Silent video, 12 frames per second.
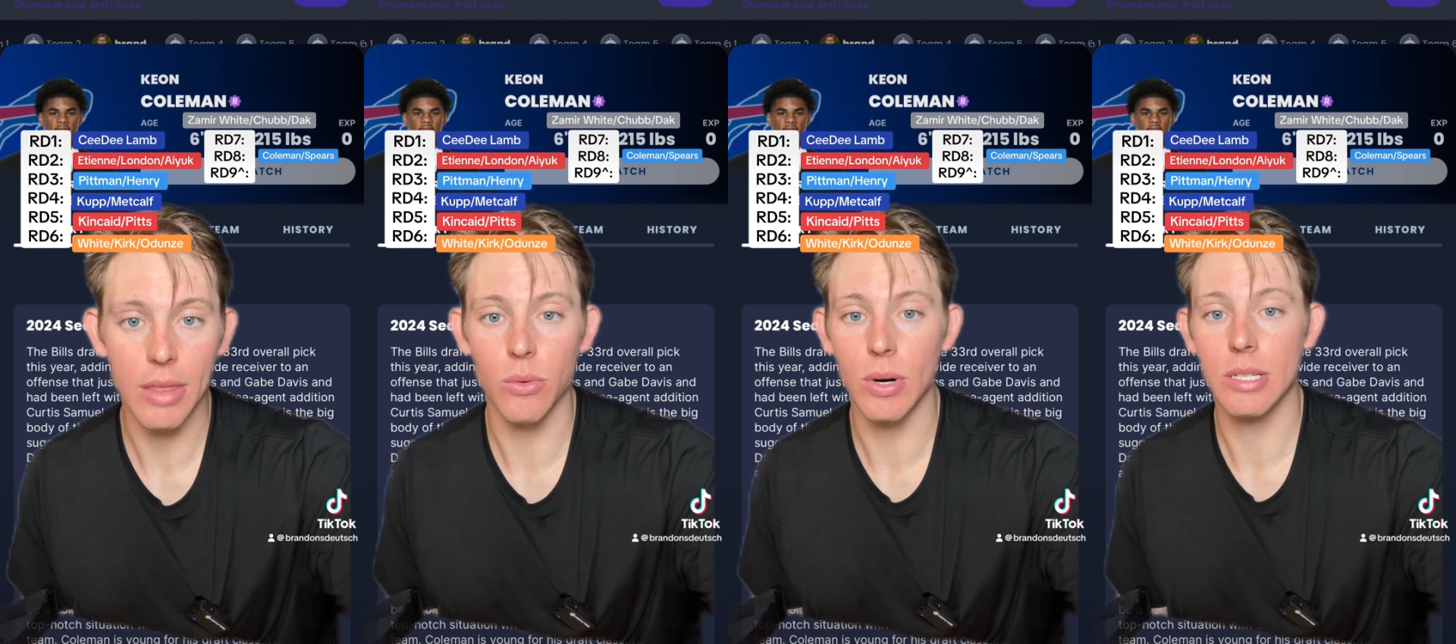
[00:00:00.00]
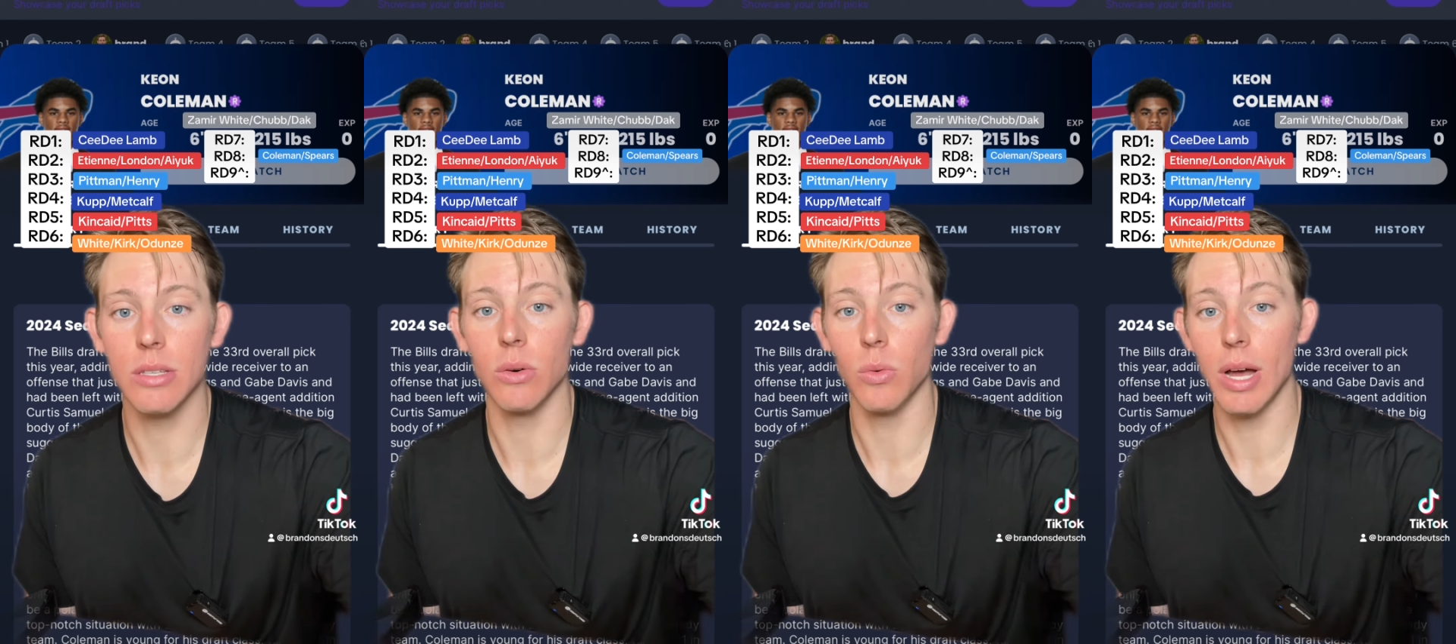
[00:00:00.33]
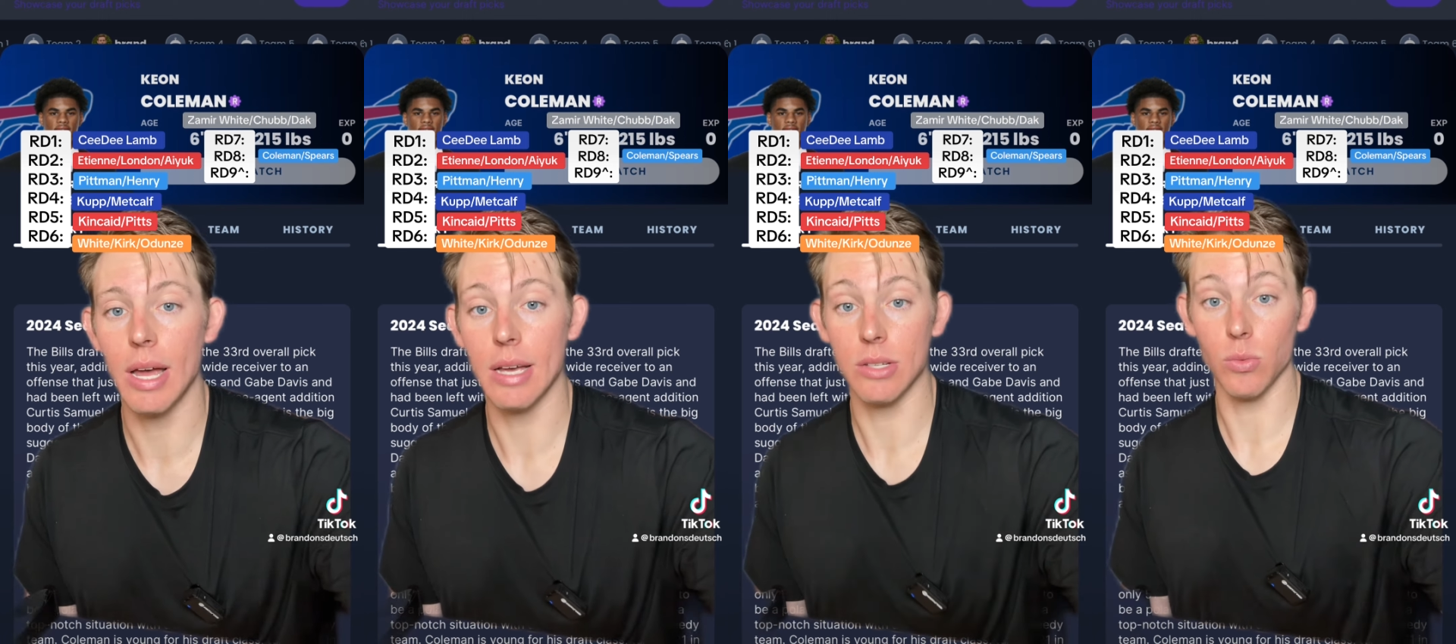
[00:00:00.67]
The rest of the
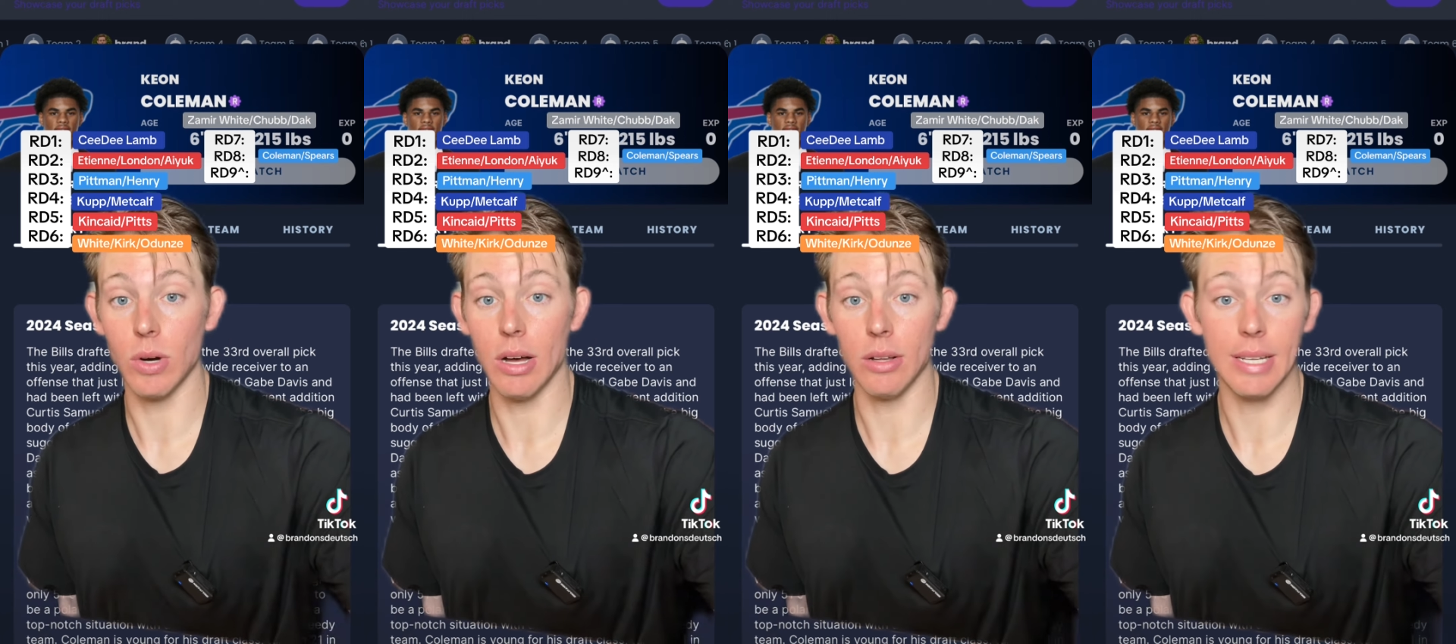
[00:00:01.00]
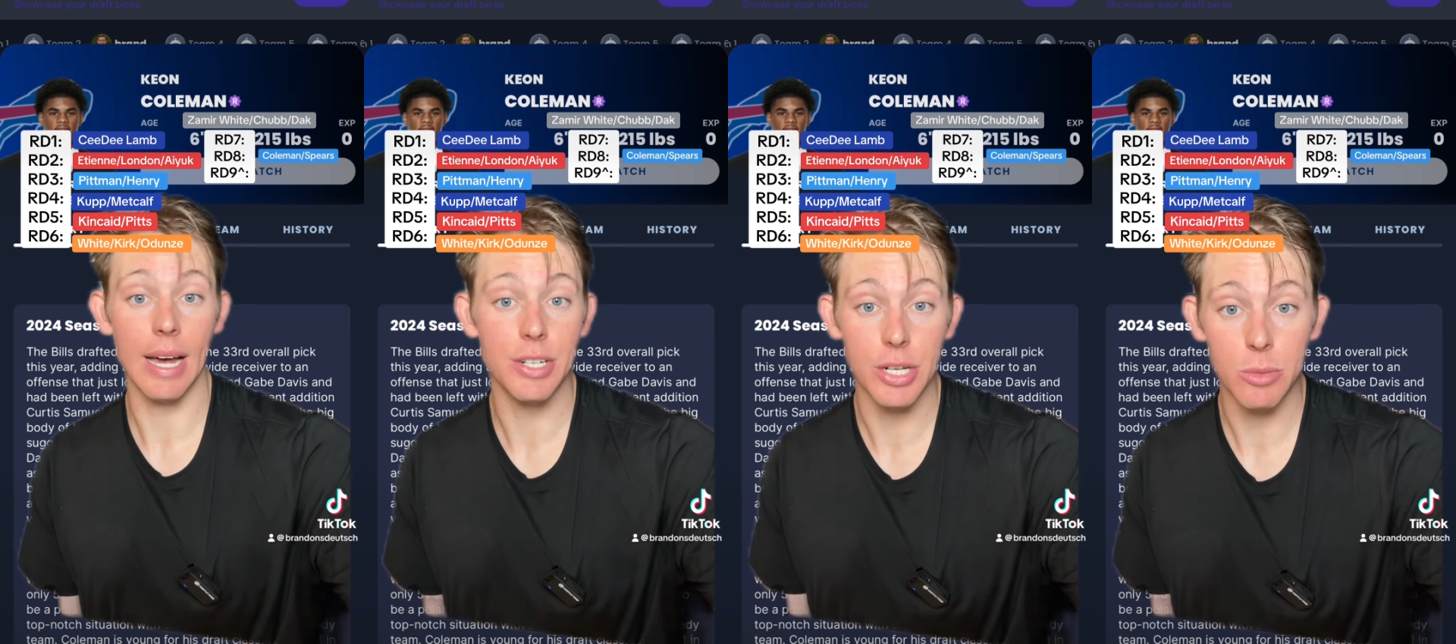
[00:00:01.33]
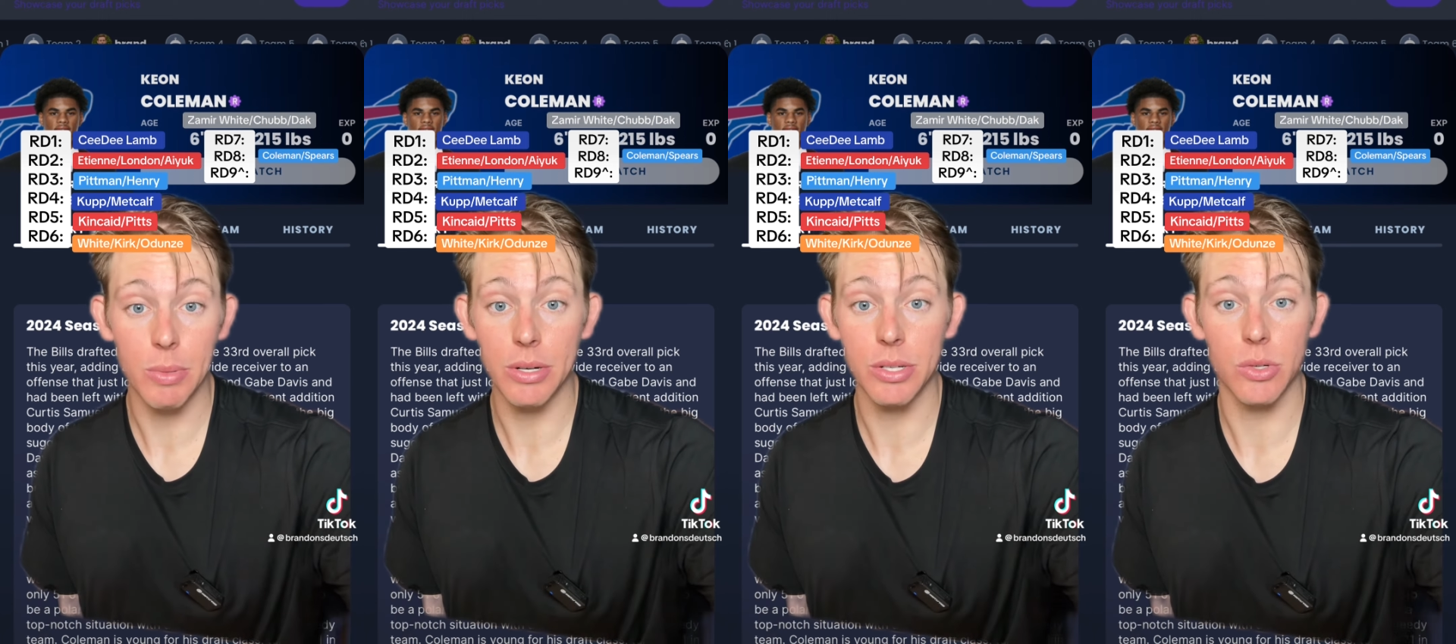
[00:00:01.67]
way as well. Tyjae
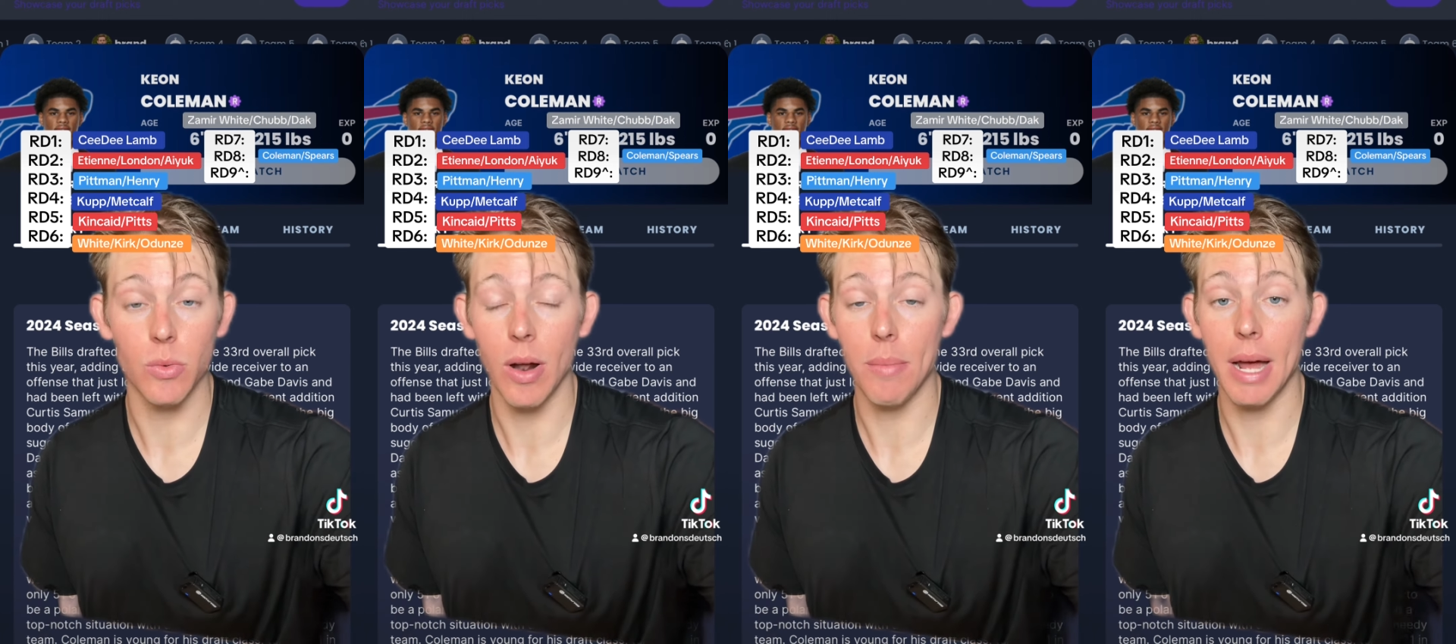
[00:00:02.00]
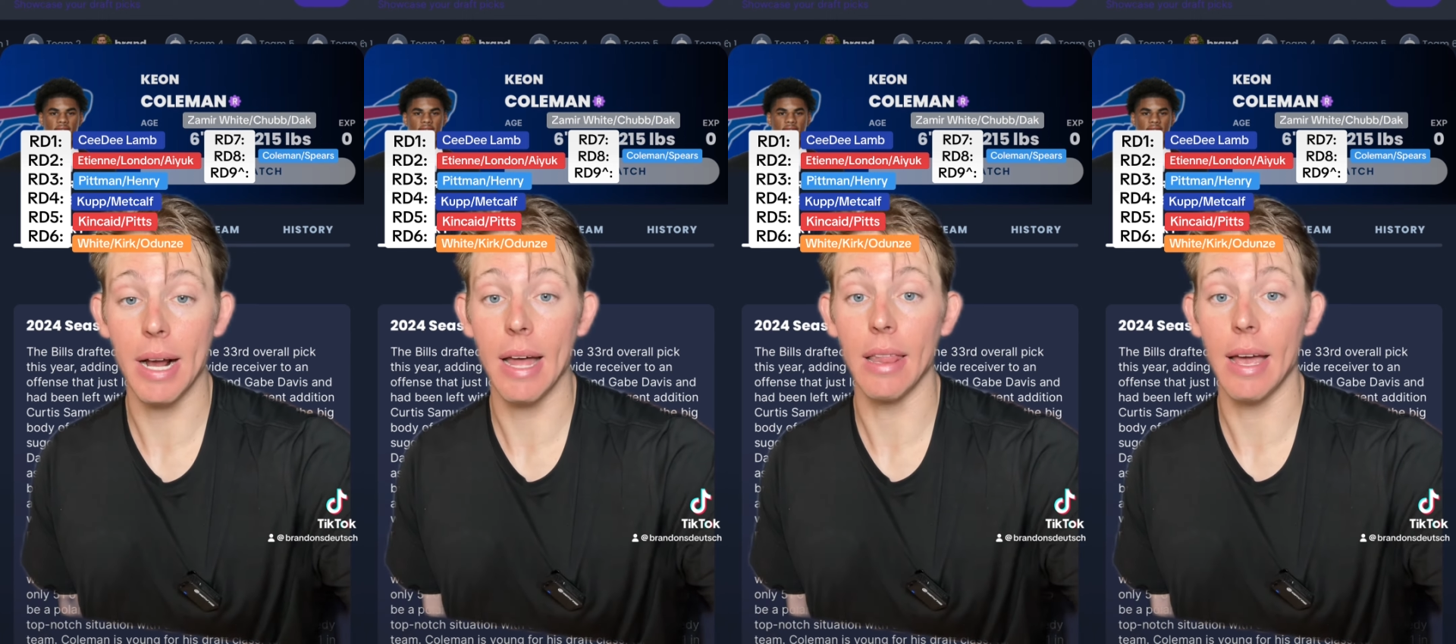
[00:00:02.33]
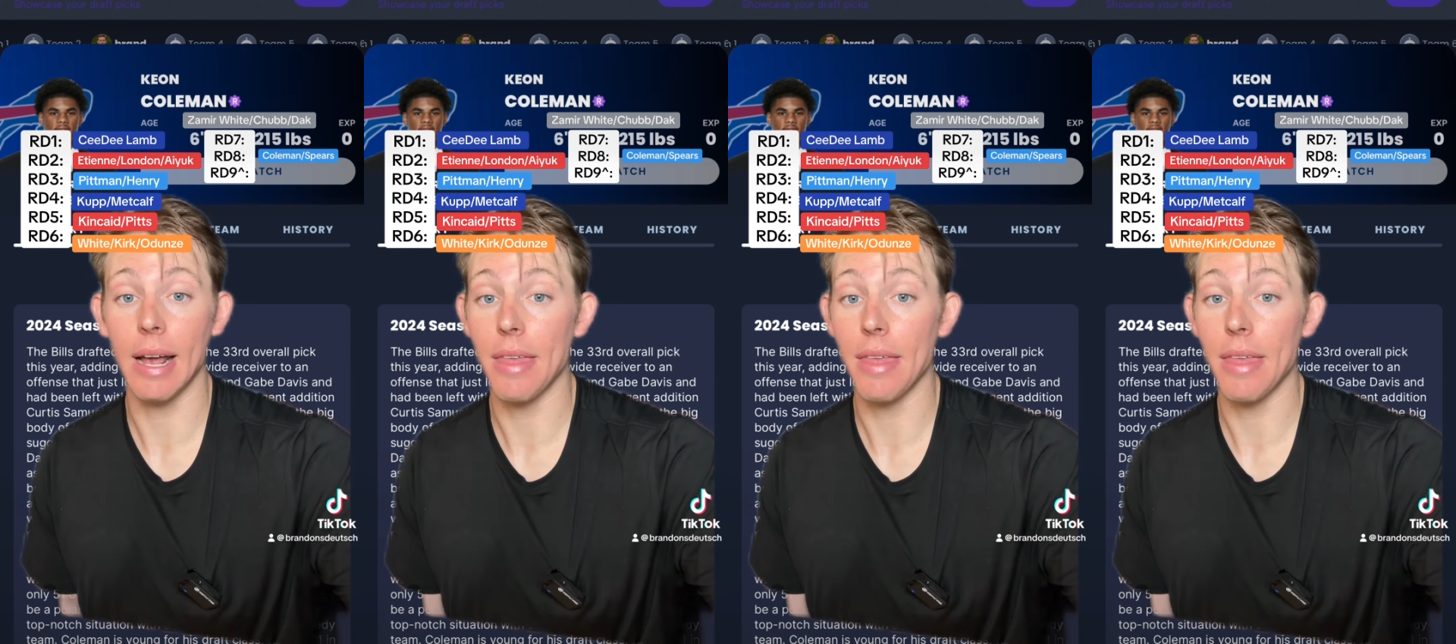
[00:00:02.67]
Spears is a running back I like.